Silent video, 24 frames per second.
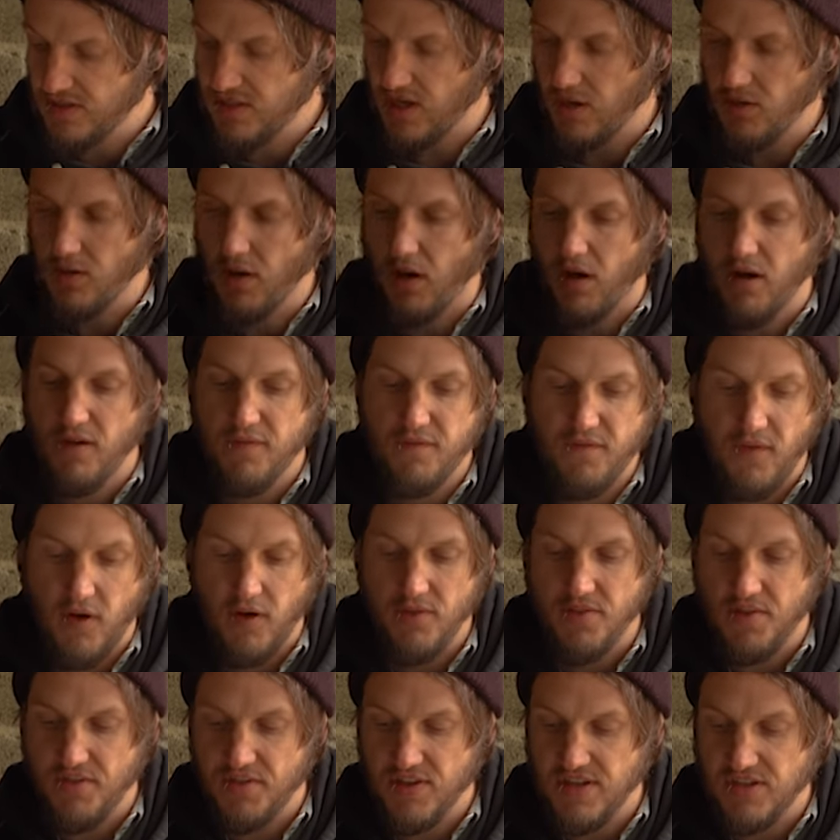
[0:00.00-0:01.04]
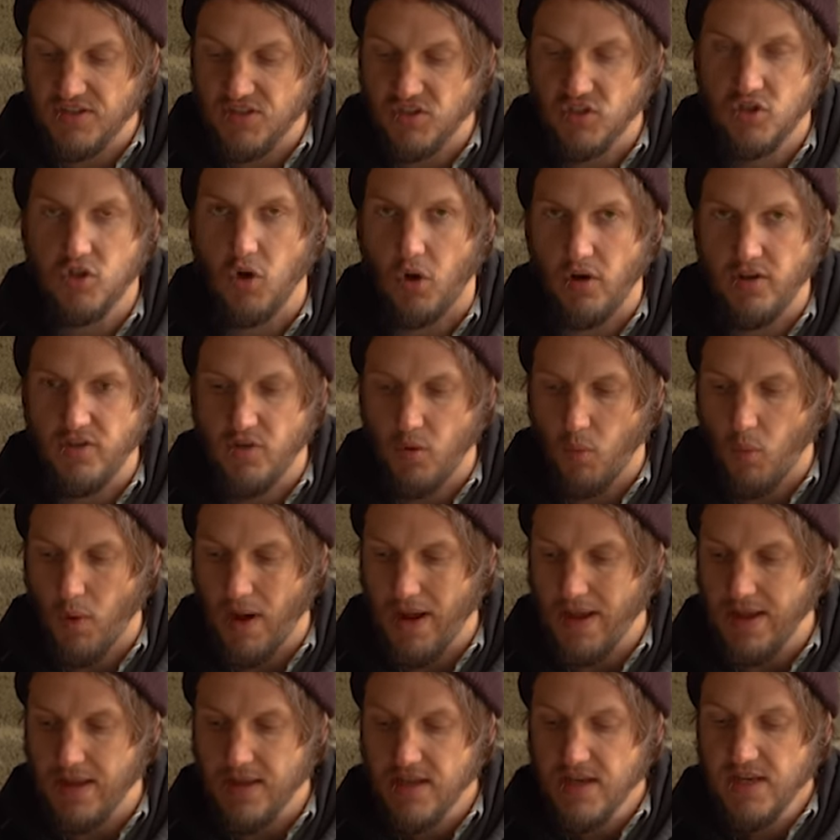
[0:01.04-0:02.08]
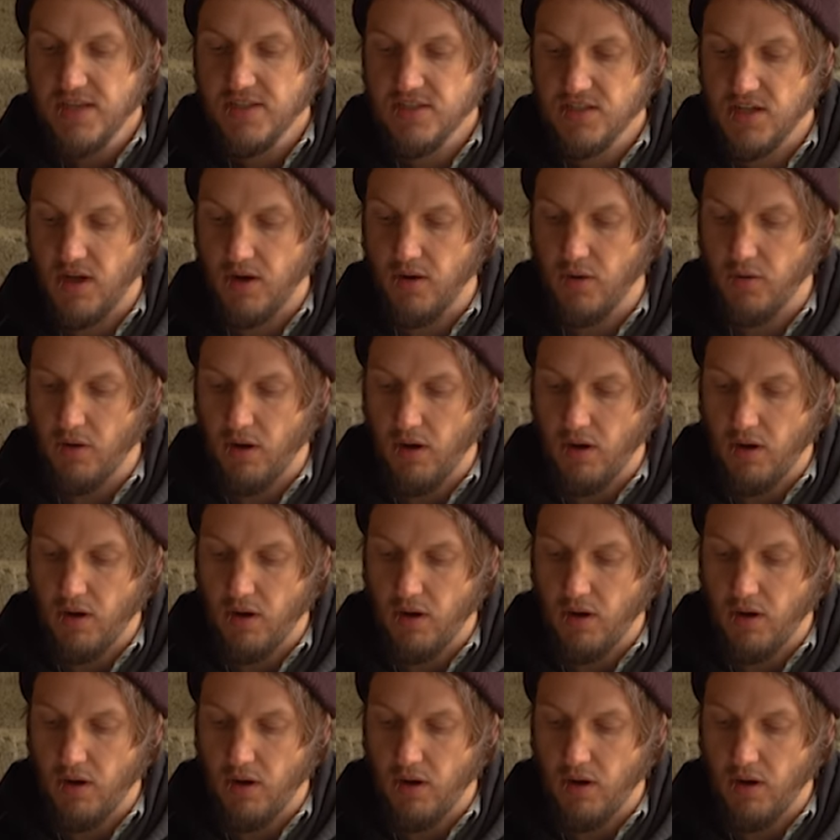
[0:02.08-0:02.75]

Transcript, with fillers: So I find that these just got in the way. So